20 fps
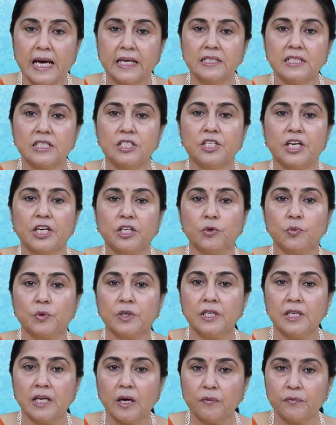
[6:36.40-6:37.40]
had a
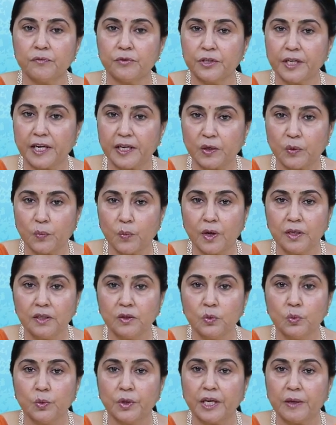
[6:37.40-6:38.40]
genuine love for
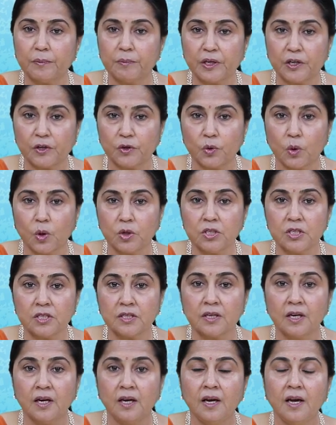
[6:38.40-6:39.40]
anyone who came
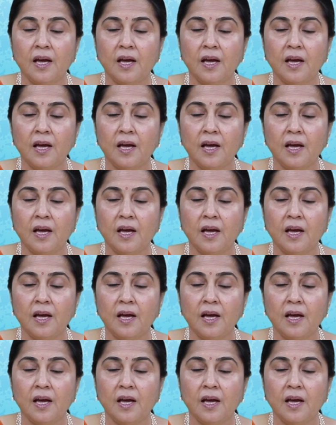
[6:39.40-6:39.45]
across,